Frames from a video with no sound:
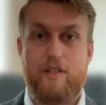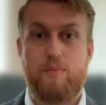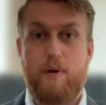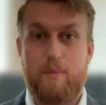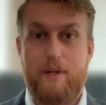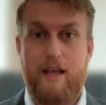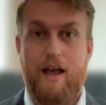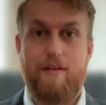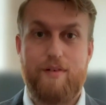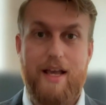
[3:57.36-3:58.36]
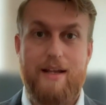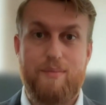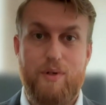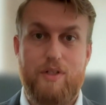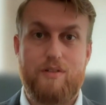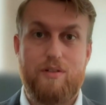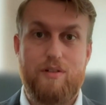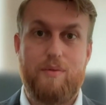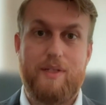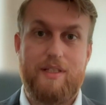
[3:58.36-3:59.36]
which probably have, again, more to
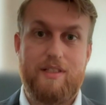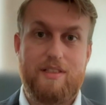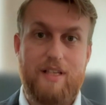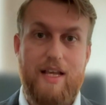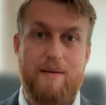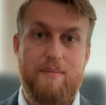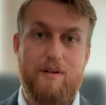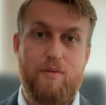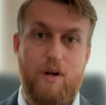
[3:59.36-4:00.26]
do with the same